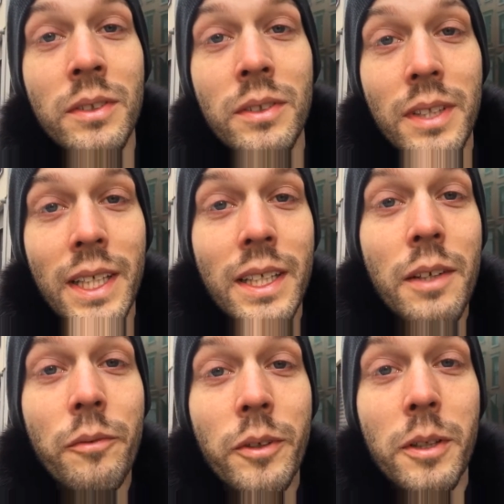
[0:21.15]
to take a
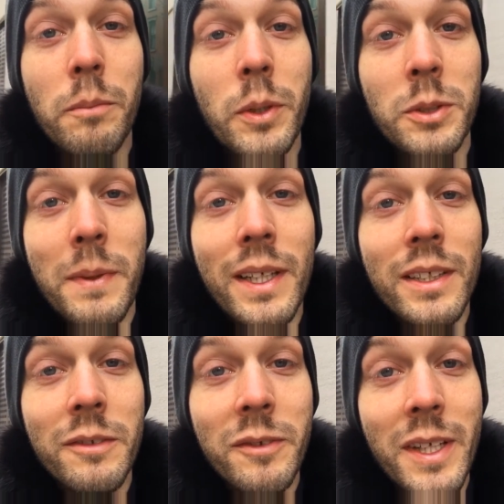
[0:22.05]
different
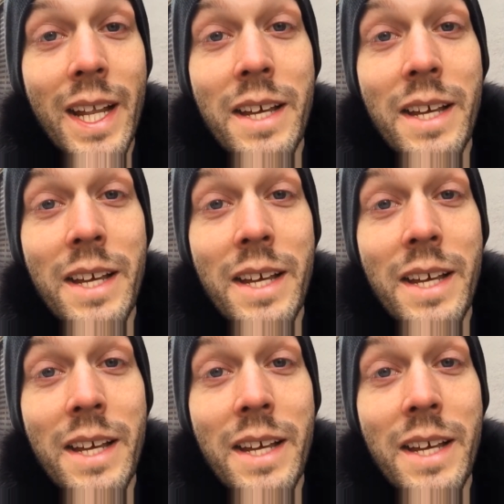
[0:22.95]
perspective on